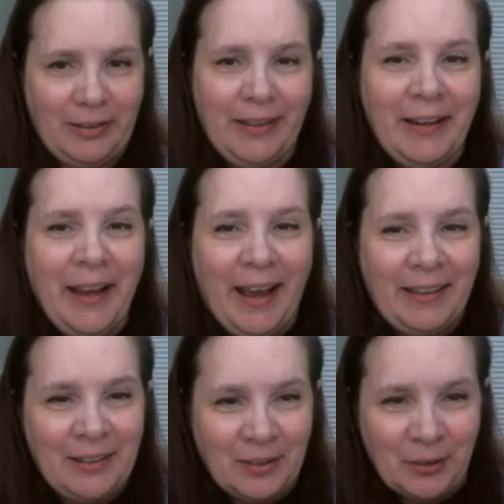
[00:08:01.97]

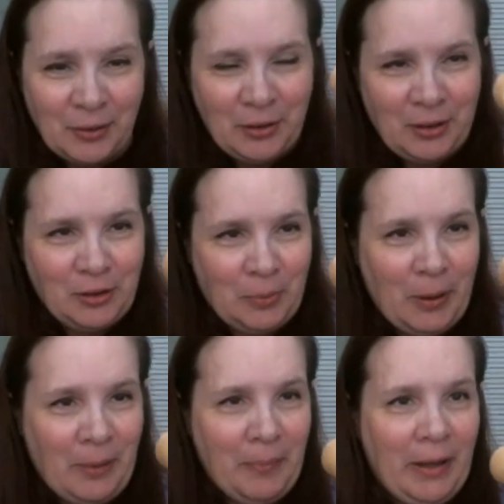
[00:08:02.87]
and these little
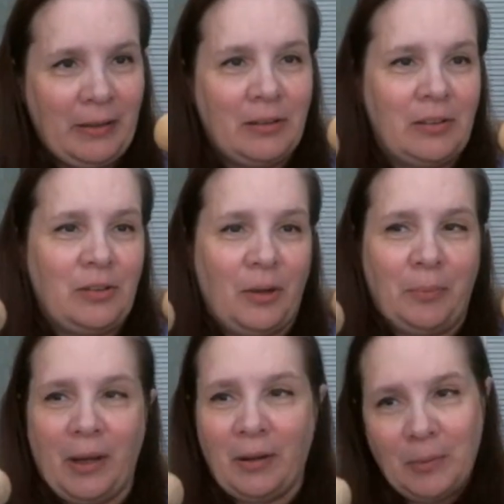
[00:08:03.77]
gingerbread men just
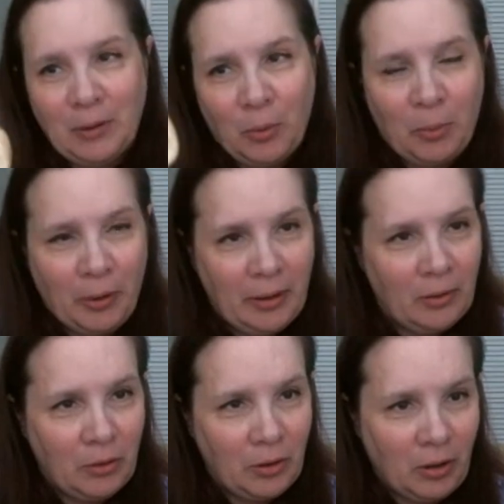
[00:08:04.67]
jumped out a little boy and a
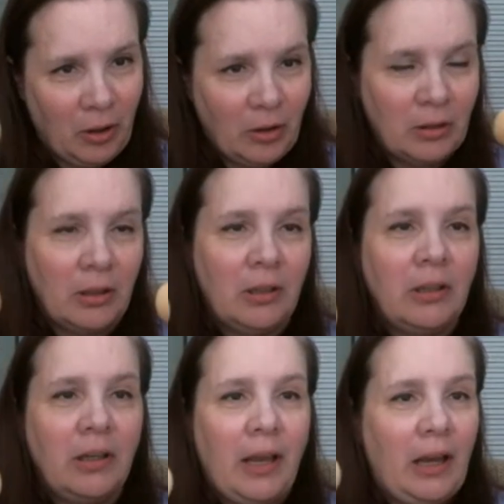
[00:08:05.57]
little girl
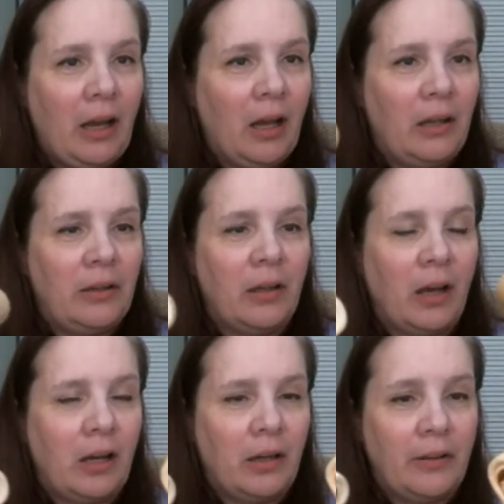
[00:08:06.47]
and
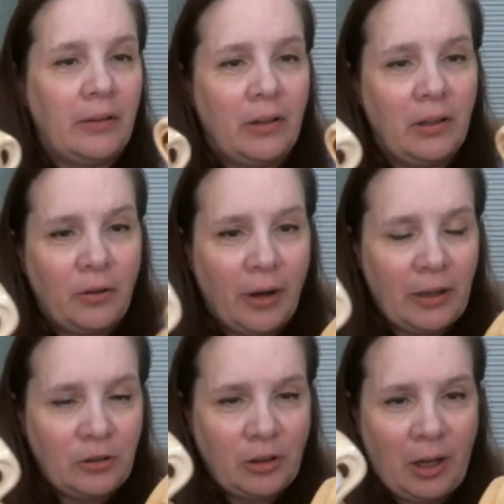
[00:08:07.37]
uh, they're in
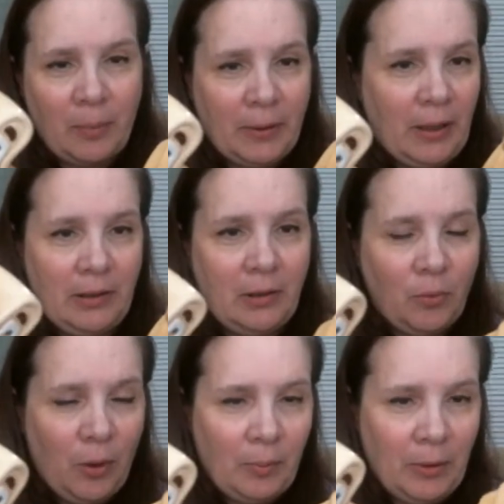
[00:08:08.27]
great shape and they didn't
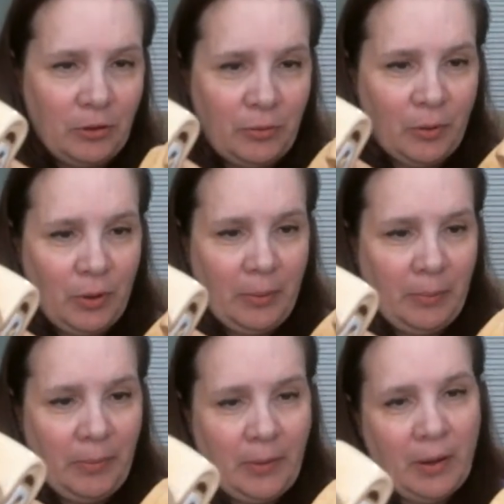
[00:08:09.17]
want much for
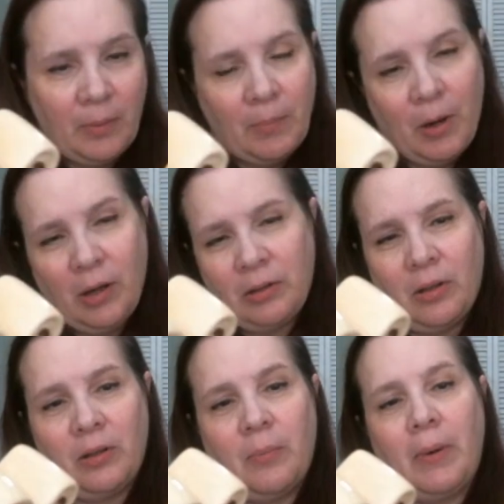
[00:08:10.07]
them. They're marked
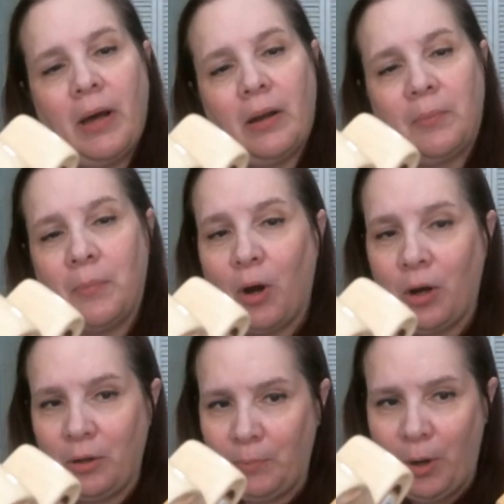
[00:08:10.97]
on the bottom,
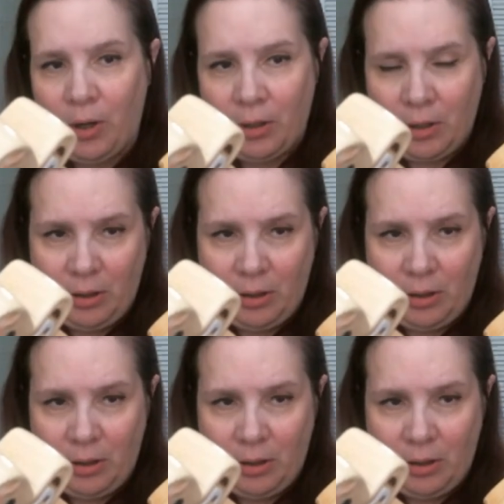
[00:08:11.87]
Artmark,